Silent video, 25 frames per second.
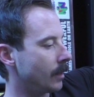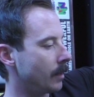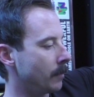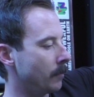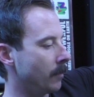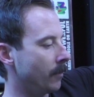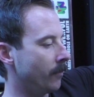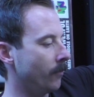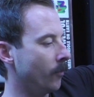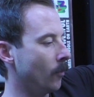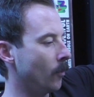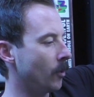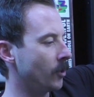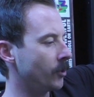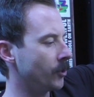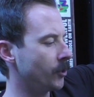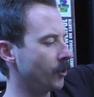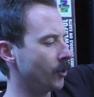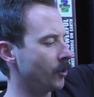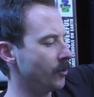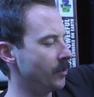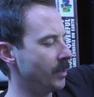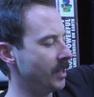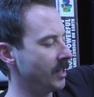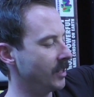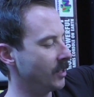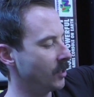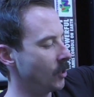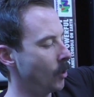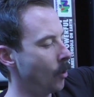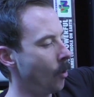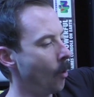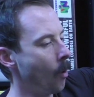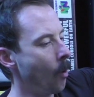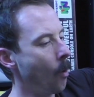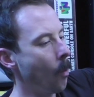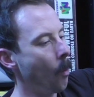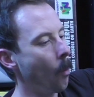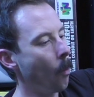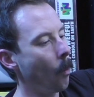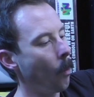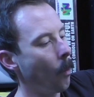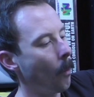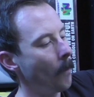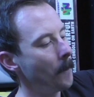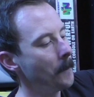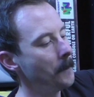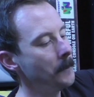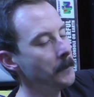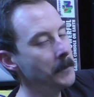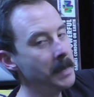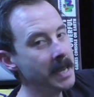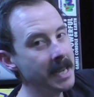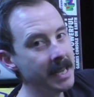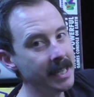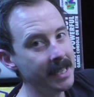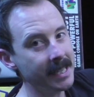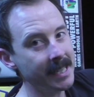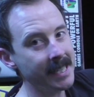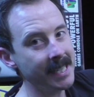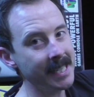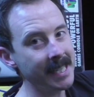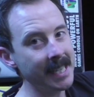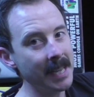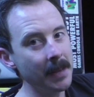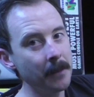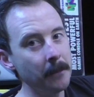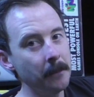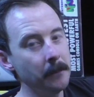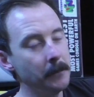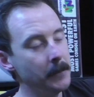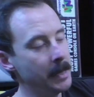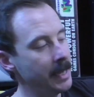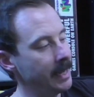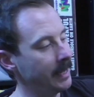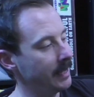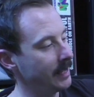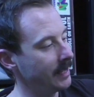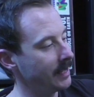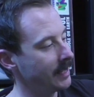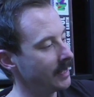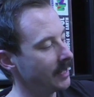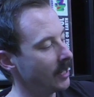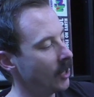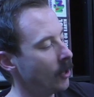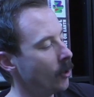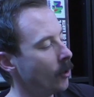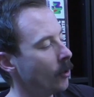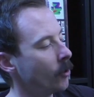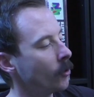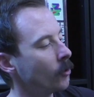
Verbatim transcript: Before I show this, mint, mint,